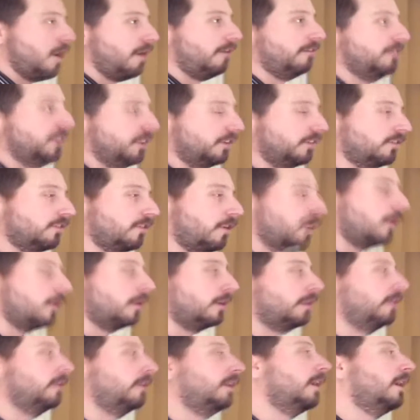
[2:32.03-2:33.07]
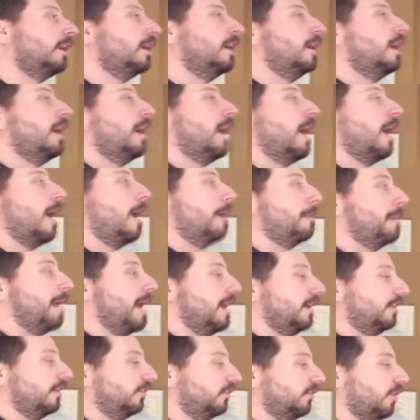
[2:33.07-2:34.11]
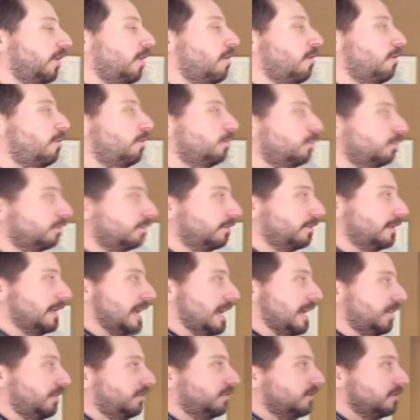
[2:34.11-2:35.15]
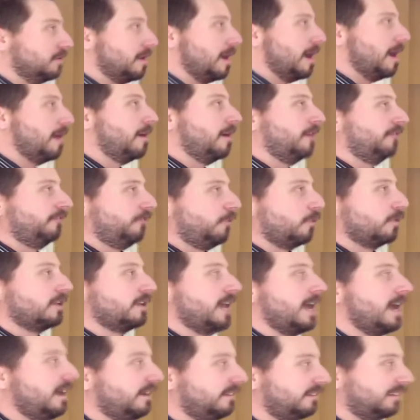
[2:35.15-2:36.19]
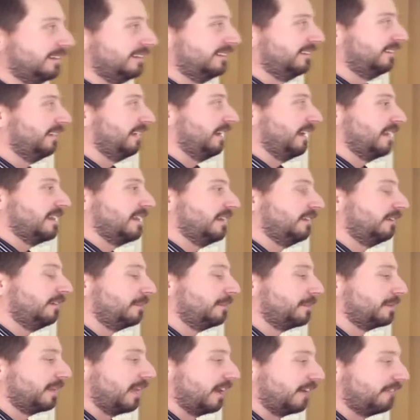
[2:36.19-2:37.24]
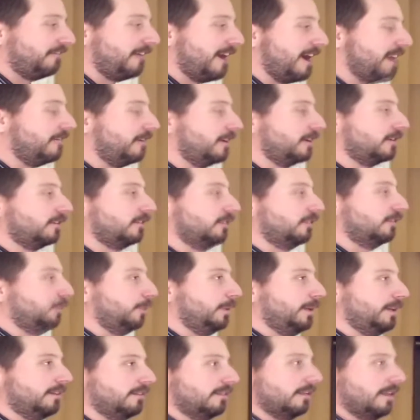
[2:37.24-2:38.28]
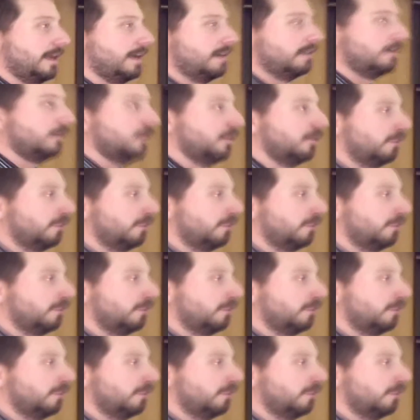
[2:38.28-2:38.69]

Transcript: all of this started. And so 4 days and I think something like 500 tweets later